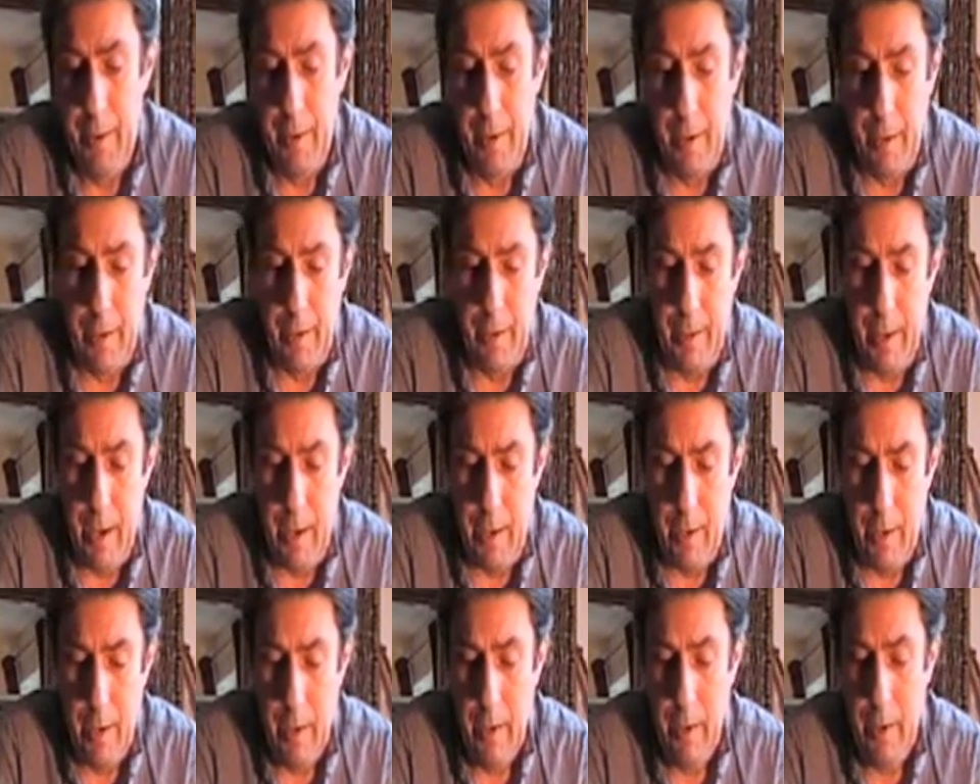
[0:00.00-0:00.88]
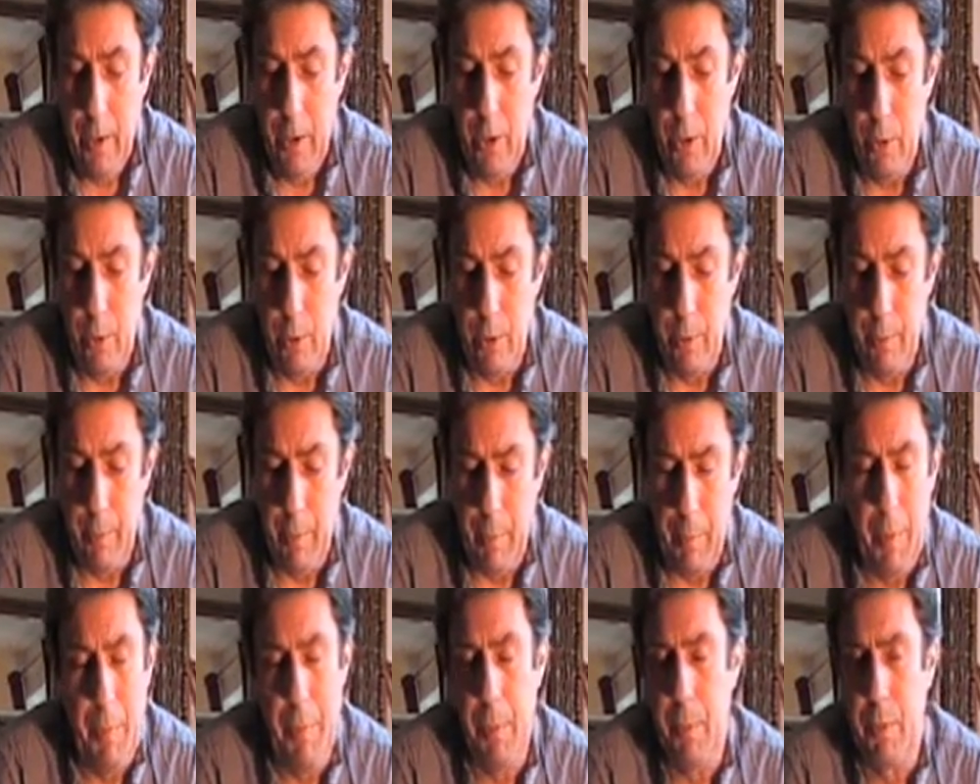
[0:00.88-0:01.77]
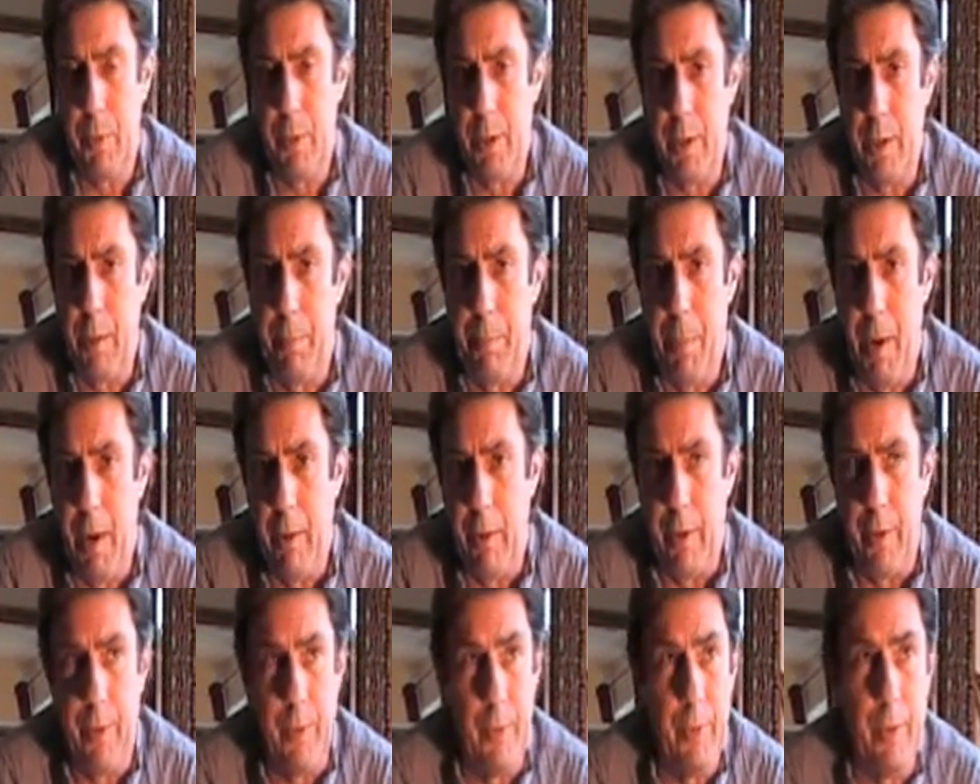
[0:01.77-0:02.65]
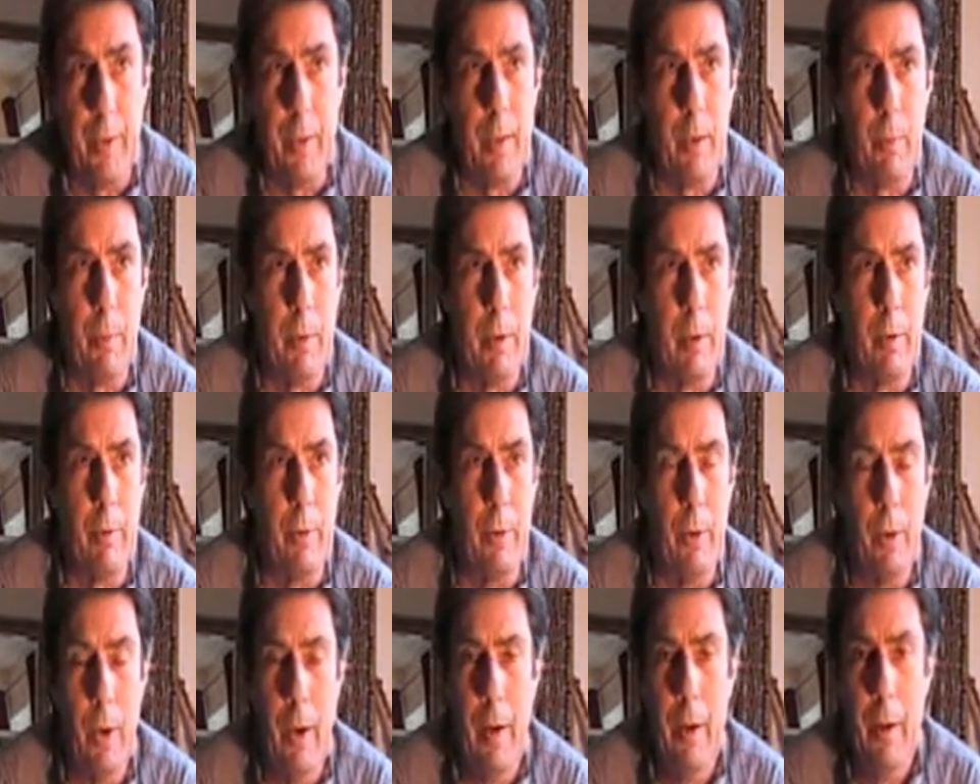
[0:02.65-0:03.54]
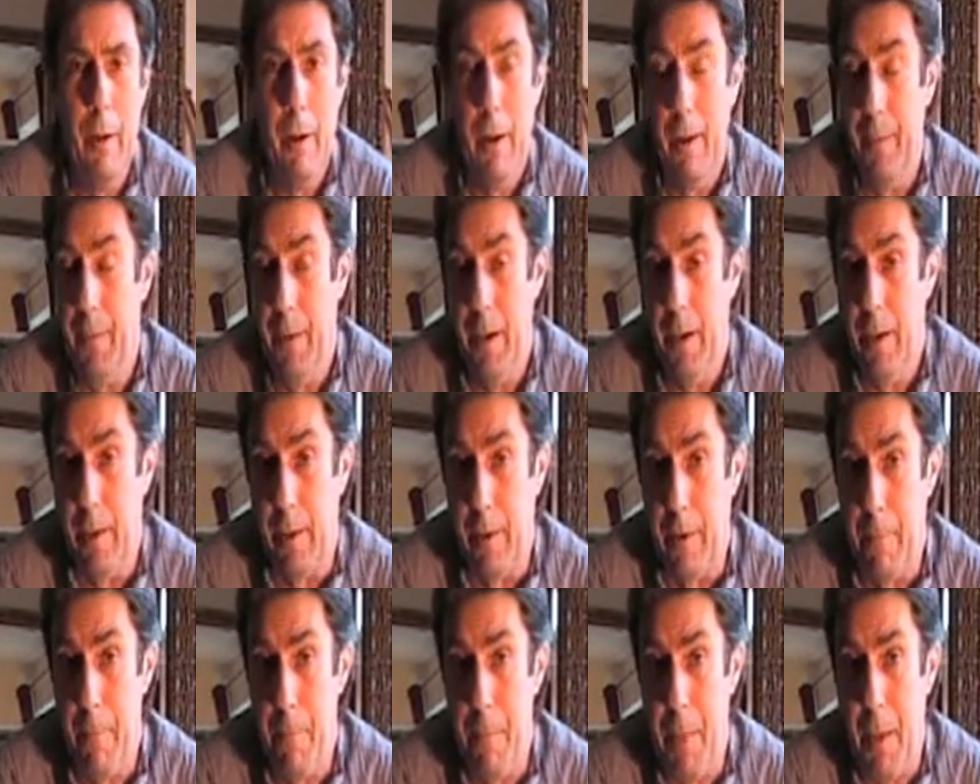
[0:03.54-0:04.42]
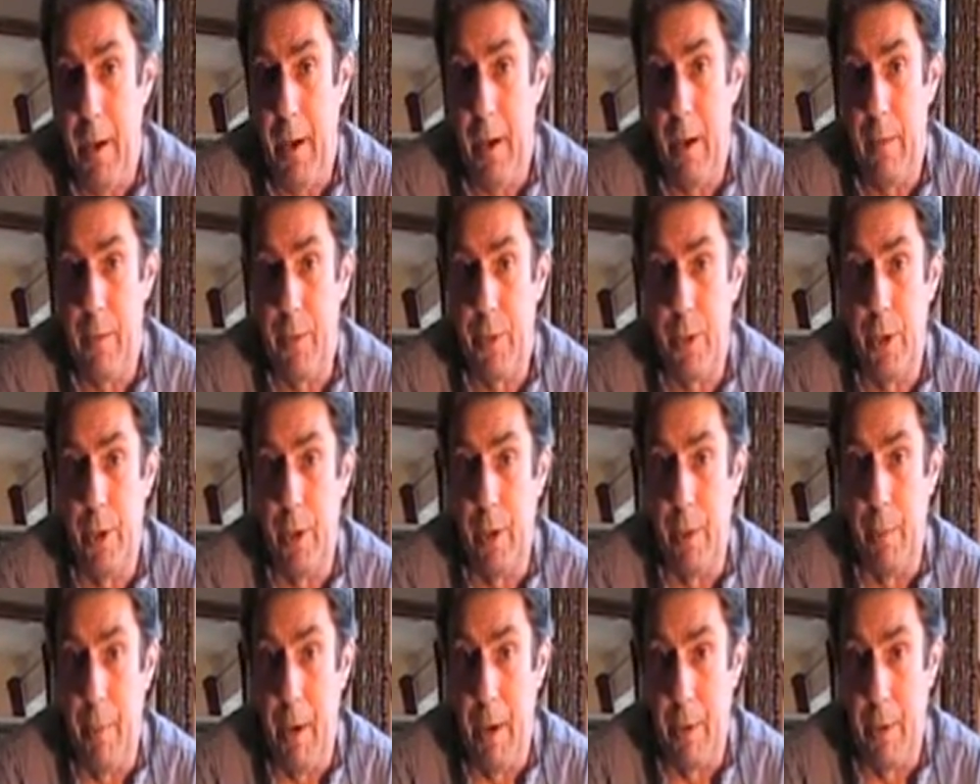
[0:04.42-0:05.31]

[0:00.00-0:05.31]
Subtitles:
Now again, people see the berries and think they're wonderful, and they have a certain